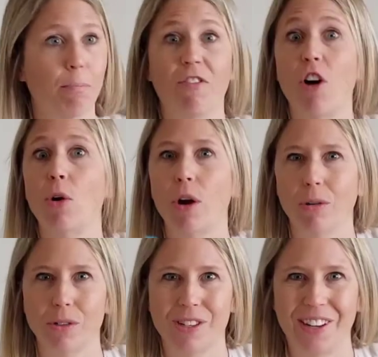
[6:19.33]

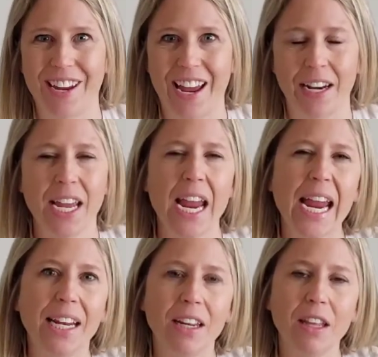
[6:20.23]
photos, again,
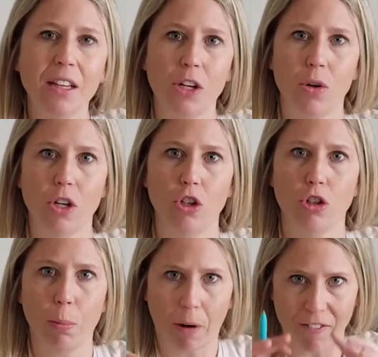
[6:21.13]
anything that you can do
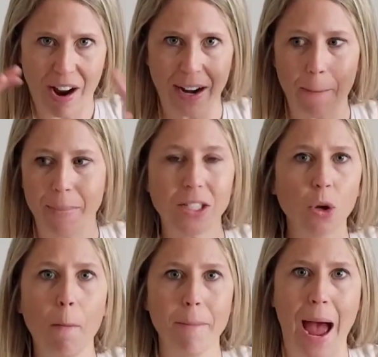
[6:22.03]
to provide a
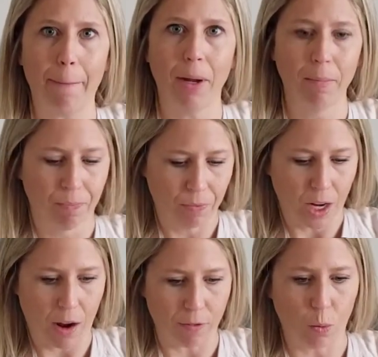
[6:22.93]
mental map
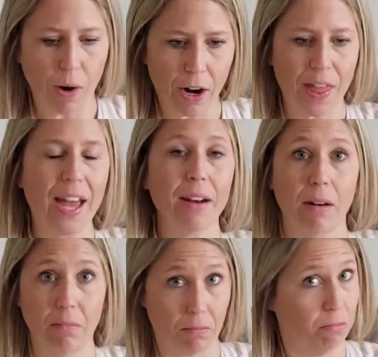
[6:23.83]
of where that
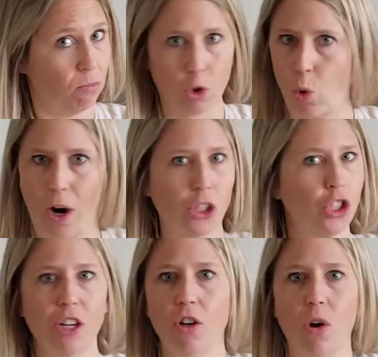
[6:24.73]

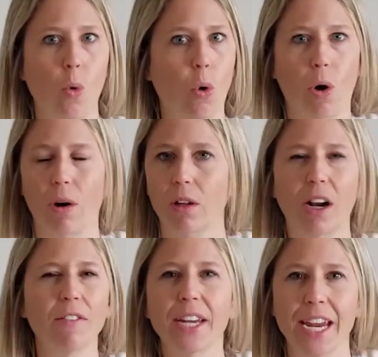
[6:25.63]
question or
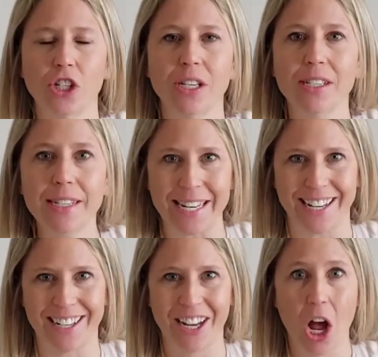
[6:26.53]
clarification is
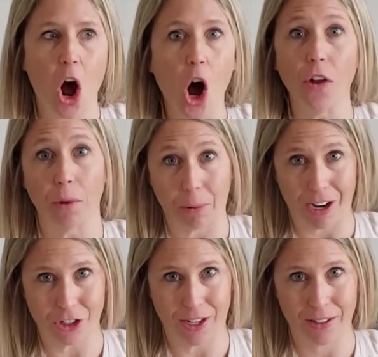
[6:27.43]
needed on the
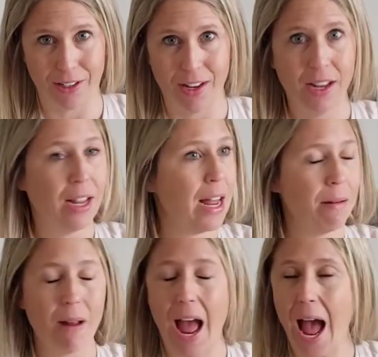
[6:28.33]
project.
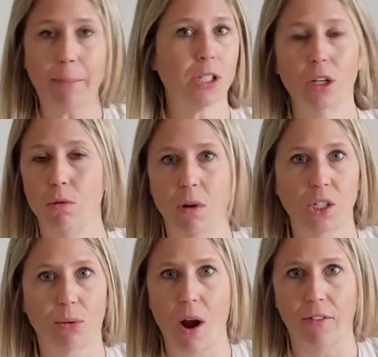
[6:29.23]
Absolute
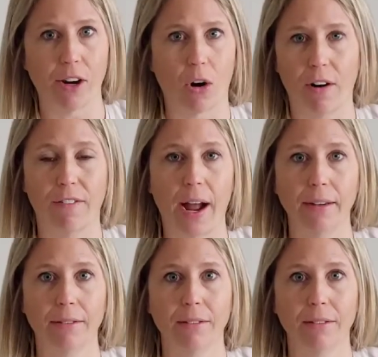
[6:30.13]
must for every RFI.